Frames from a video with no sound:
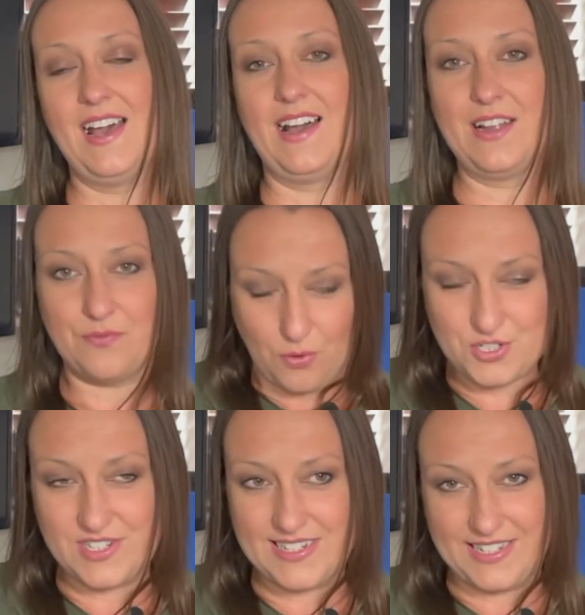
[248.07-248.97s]

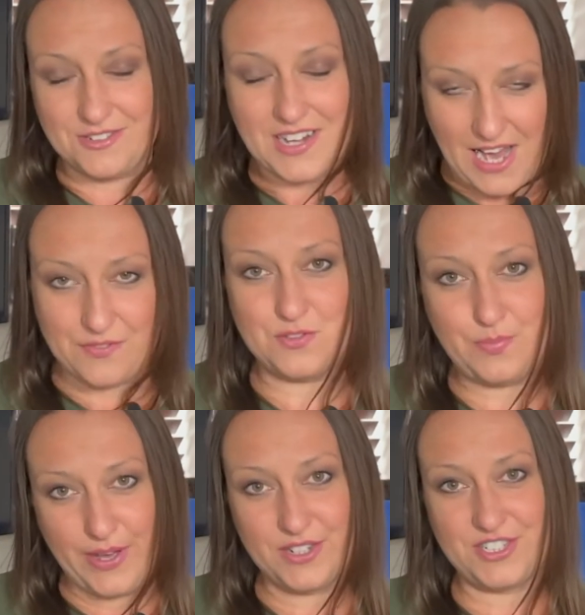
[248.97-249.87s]
Unfortunately, you have to
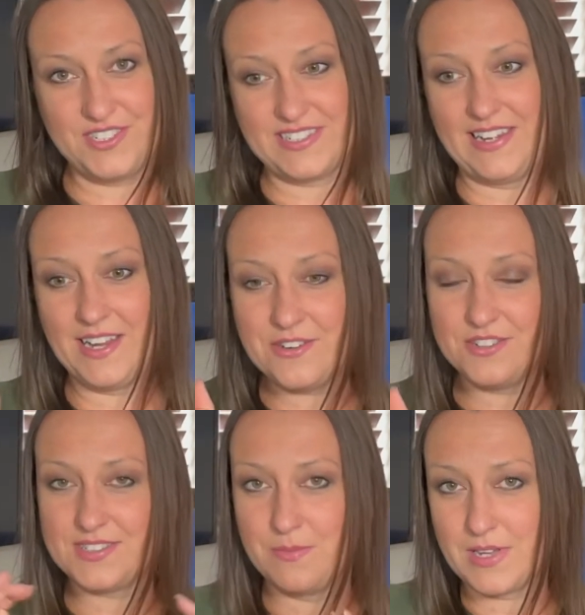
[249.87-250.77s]
purchase, and I know
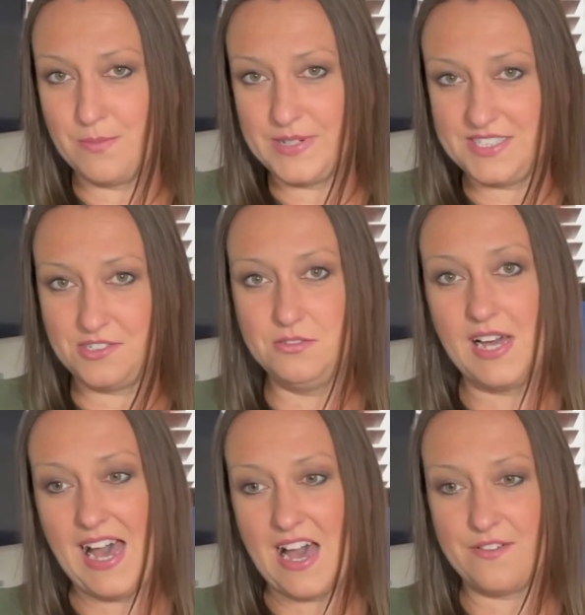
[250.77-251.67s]
some companies do
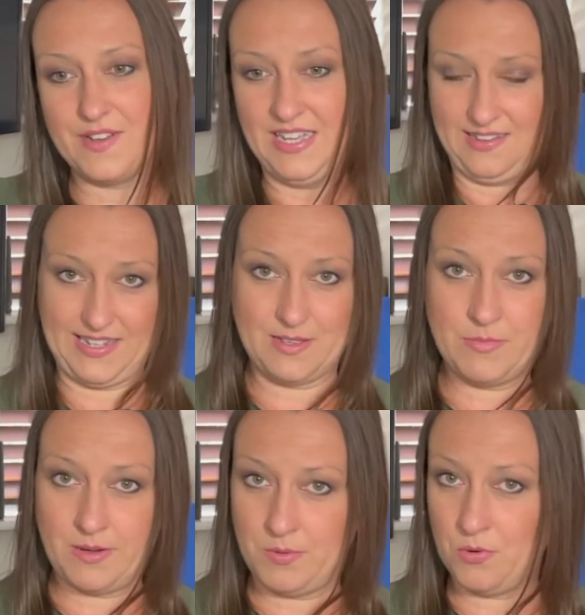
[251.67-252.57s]
have like a
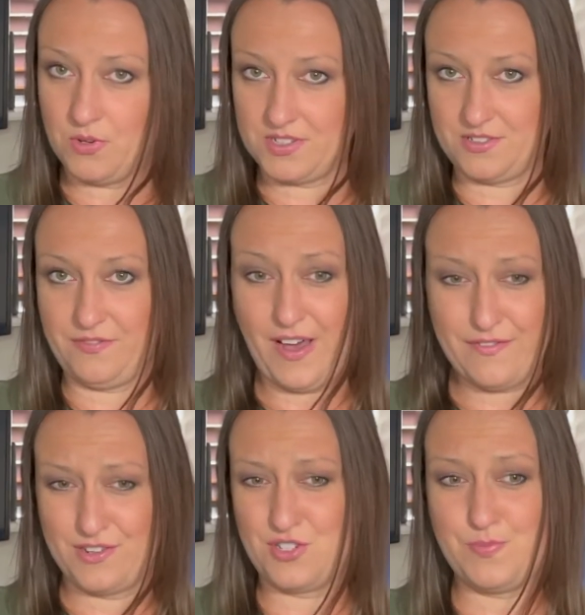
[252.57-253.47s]
minimum orders of
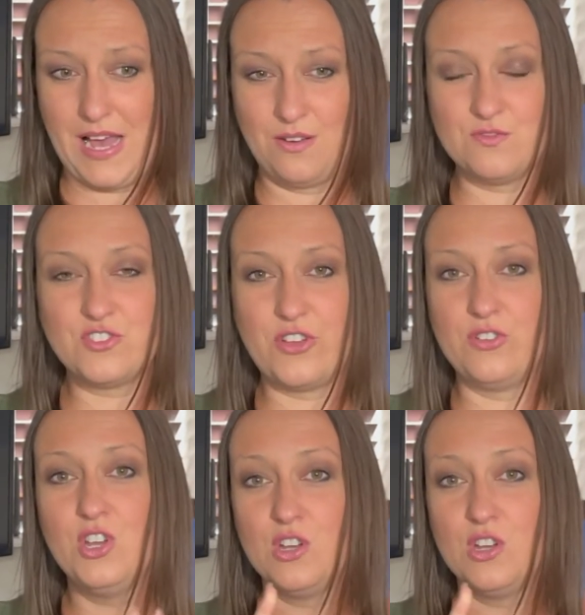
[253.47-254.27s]
£500, so